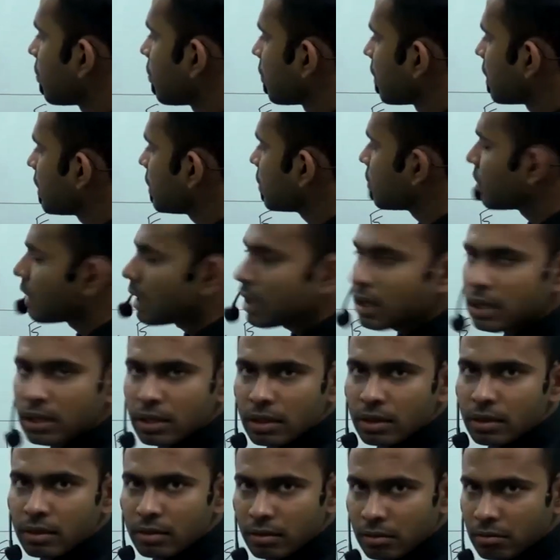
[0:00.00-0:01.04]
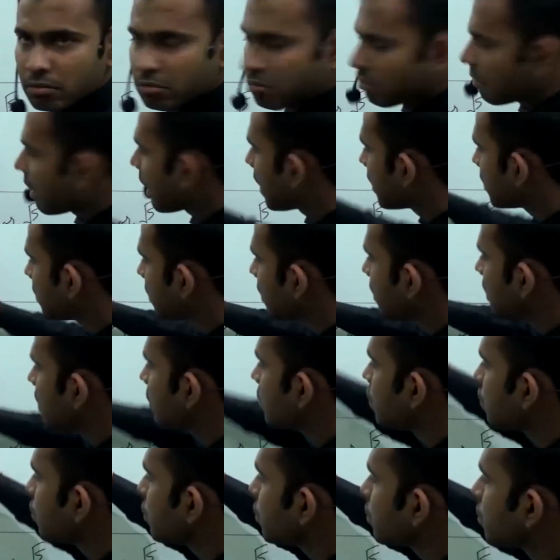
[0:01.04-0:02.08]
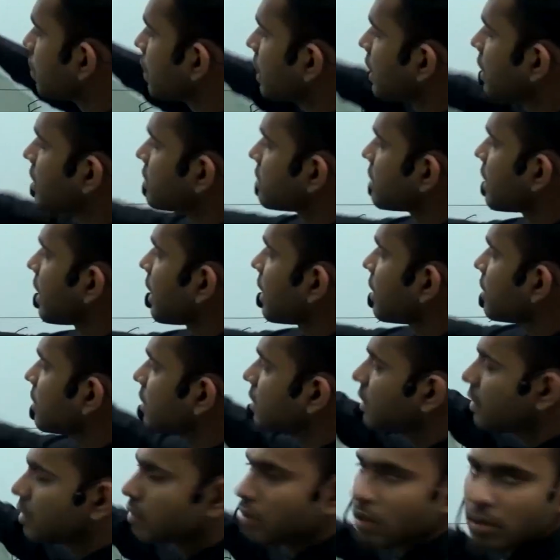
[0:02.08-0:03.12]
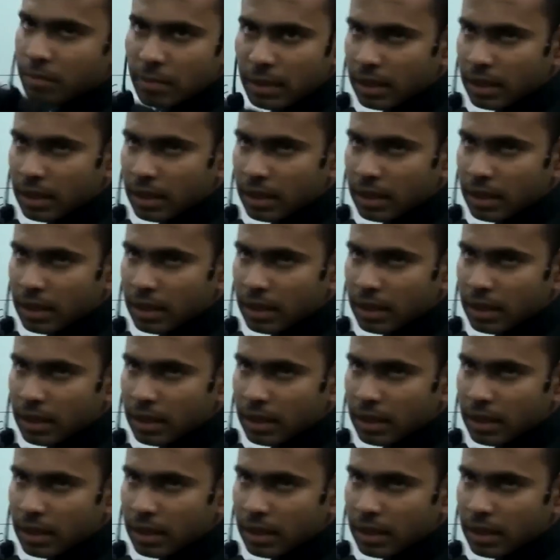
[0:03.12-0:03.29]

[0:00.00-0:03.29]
1 unit and then 2 units, and then you will